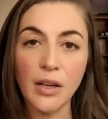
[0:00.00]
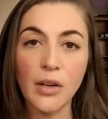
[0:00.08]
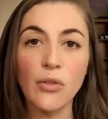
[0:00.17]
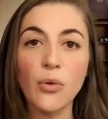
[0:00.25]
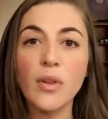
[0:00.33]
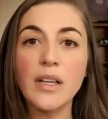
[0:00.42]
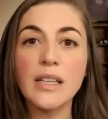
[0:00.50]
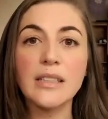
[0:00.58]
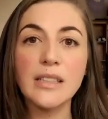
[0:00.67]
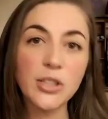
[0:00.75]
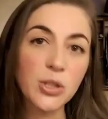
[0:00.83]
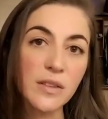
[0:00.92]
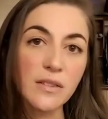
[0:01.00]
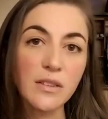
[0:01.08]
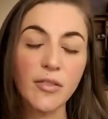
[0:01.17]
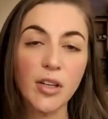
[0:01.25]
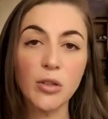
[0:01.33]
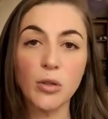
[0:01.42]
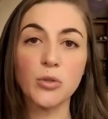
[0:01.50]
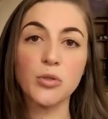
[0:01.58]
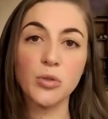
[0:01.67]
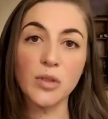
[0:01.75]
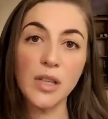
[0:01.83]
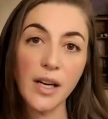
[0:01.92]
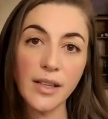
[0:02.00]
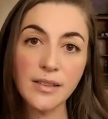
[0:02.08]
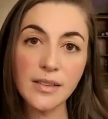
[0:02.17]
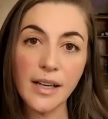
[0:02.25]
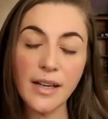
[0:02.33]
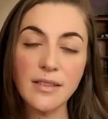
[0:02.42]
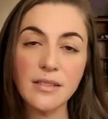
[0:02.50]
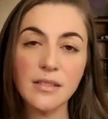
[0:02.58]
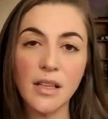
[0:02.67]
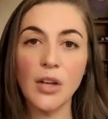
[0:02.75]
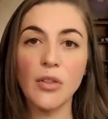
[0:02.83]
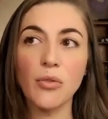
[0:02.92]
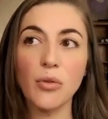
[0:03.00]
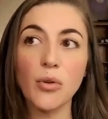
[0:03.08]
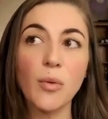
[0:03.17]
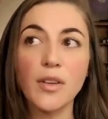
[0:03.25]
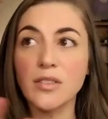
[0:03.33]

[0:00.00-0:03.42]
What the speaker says: through the conditions of our cultural context, through our